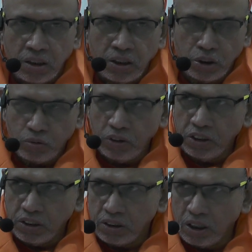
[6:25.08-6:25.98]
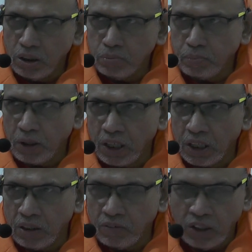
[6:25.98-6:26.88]
That's why it is called
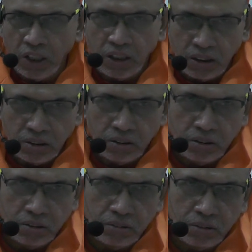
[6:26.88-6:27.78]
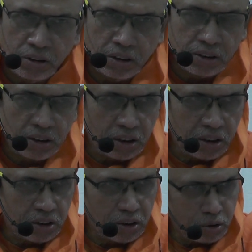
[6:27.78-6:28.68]
Pranava. It is
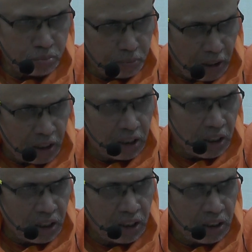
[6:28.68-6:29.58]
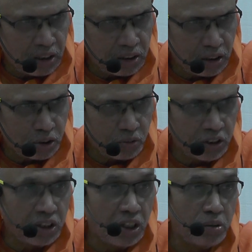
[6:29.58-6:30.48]
connected to Prana. That's
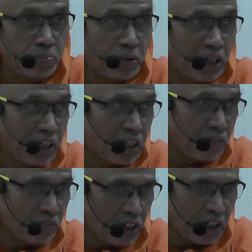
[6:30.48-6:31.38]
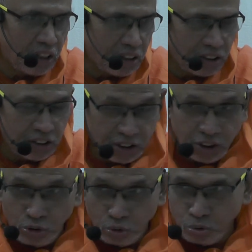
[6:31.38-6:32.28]
why called Pranava. That is the
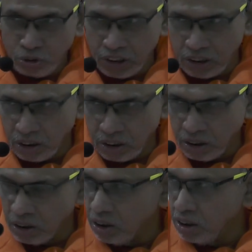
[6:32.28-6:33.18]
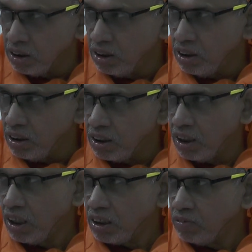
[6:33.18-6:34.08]
Nirukti.
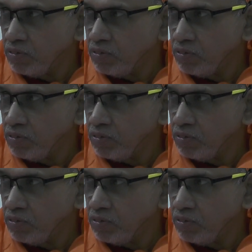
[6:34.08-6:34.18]
Not a